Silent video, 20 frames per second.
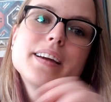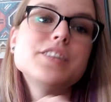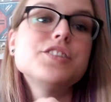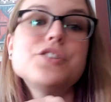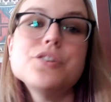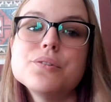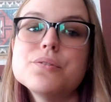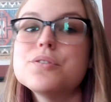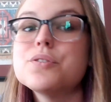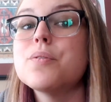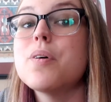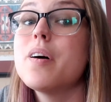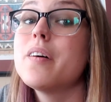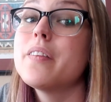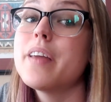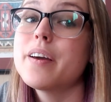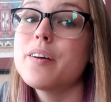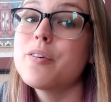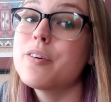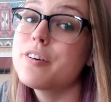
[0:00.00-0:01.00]
do
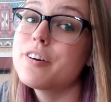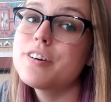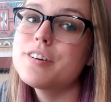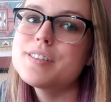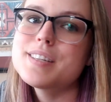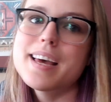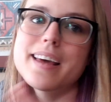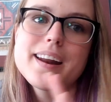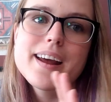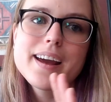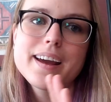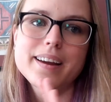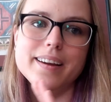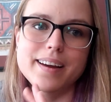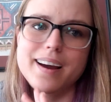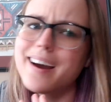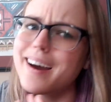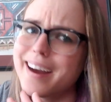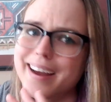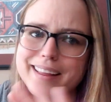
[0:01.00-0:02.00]
online orders, and
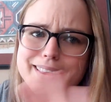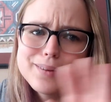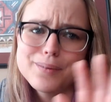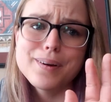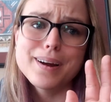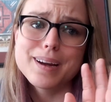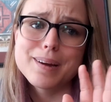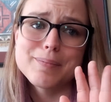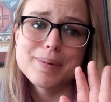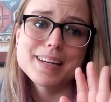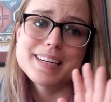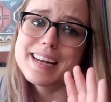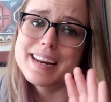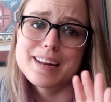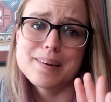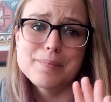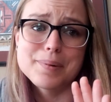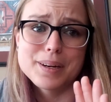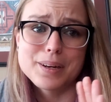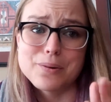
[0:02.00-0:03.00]
I highly recommend
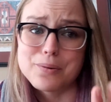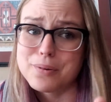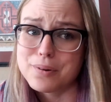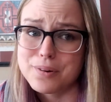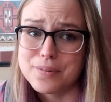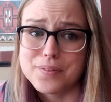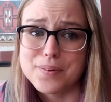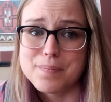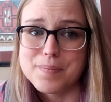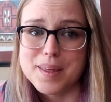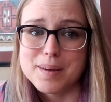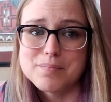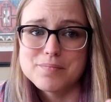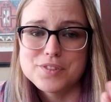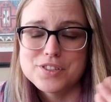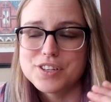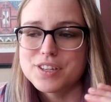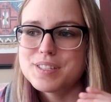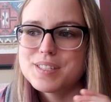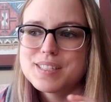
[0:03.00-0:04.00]
anybody order from them
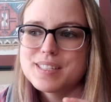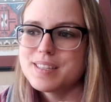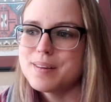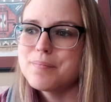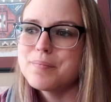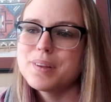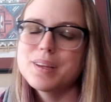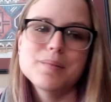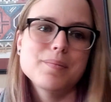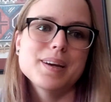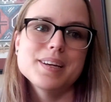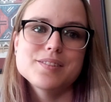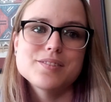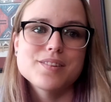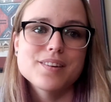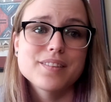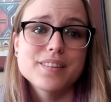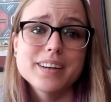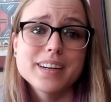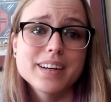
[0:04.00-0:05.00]
just simply based
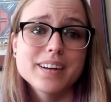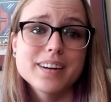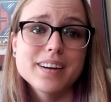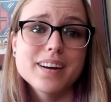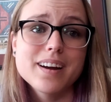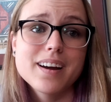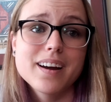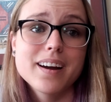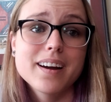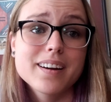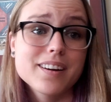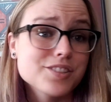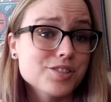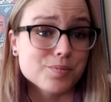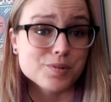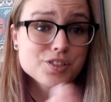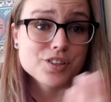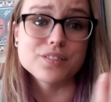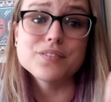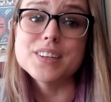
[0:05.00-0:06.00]
on their
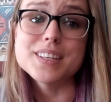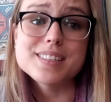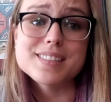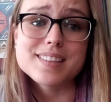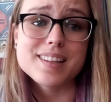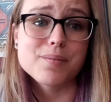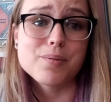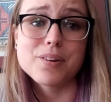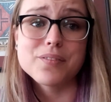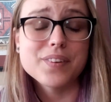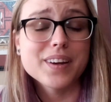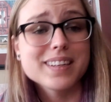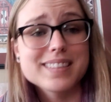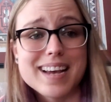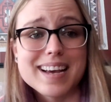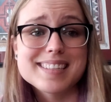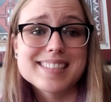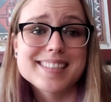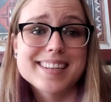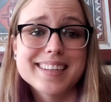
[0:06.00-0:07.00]
customer service. They were
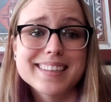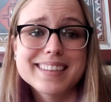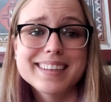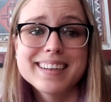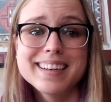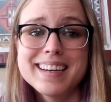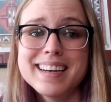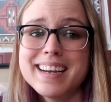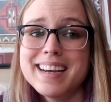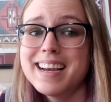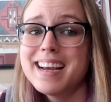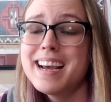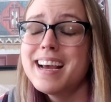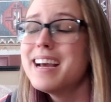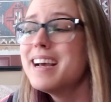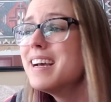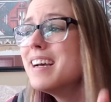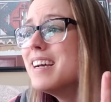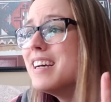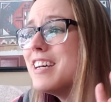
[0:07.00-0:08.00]
fantastic.
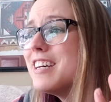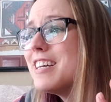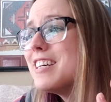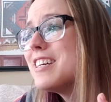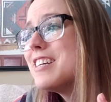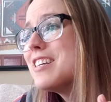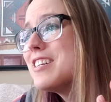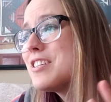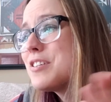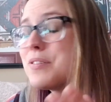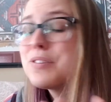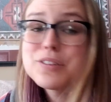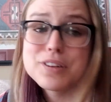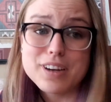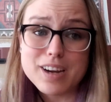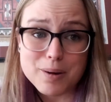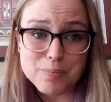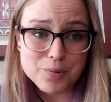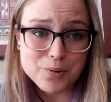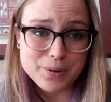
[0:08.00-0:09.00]
So it took a
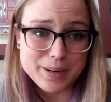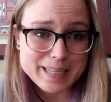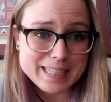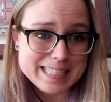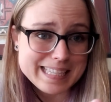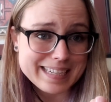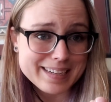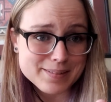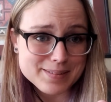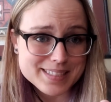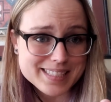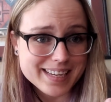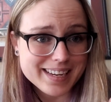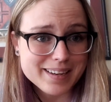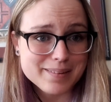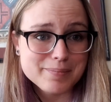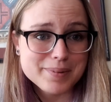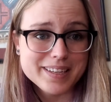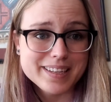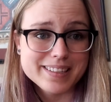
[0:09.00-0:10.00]
couple weeks, like I was
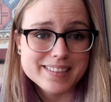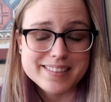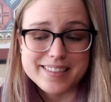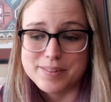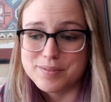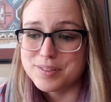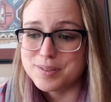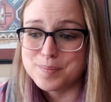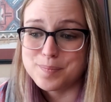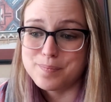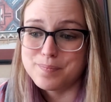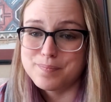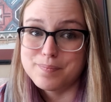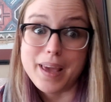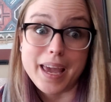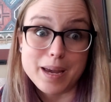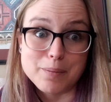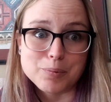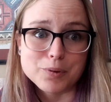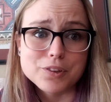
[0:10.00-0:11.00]
saying, because it was
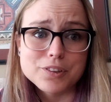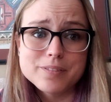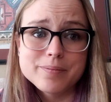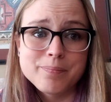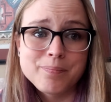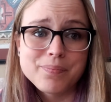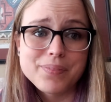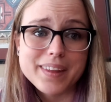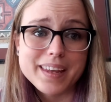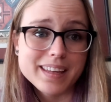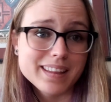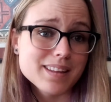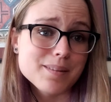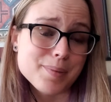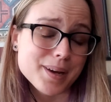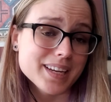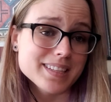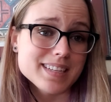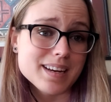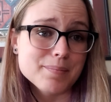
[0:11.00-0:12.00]
April in the
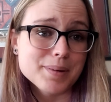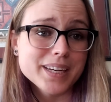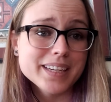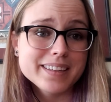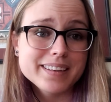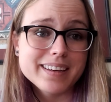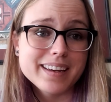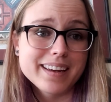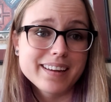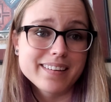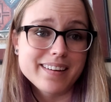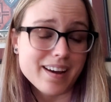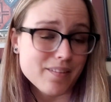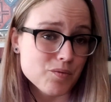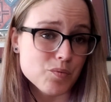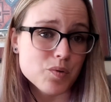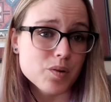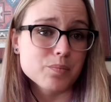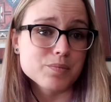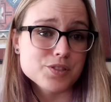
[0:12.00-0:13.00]
pandemic and
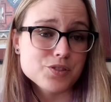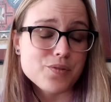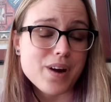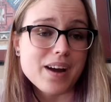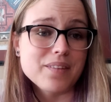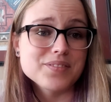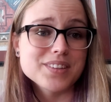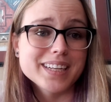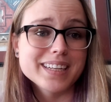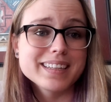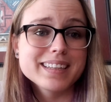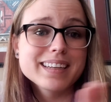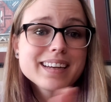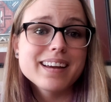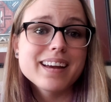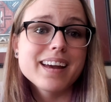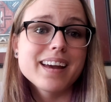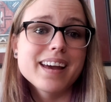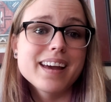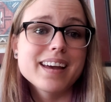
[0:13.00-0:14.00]
everyone was crafting,
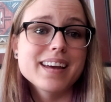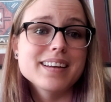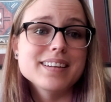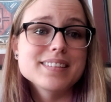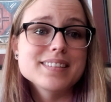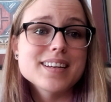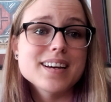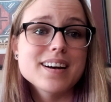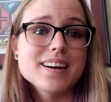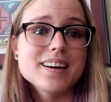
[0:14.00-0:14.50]
and